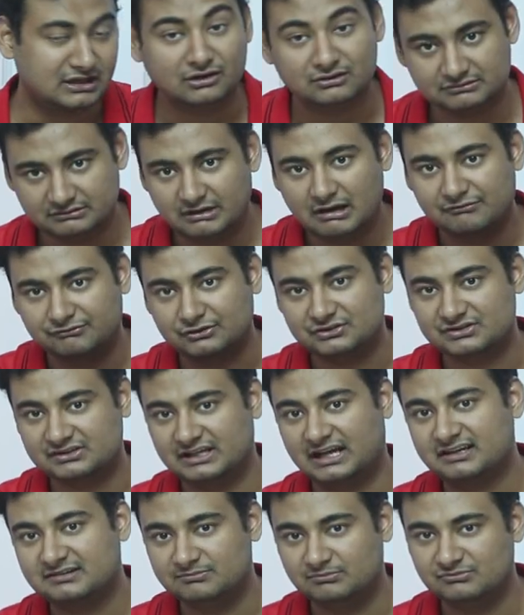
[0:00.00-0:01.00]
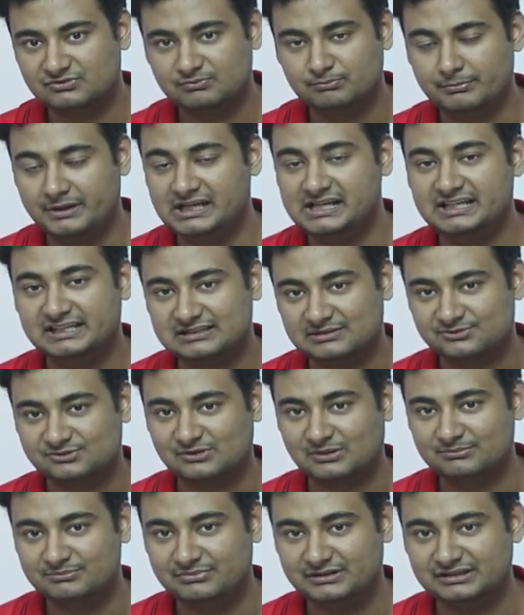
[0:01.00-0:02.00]
Now, of course, that mainly comes
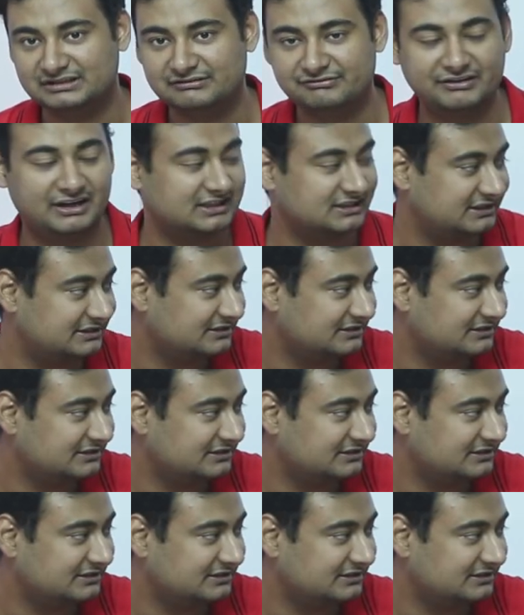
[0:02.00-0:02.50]
from being the fact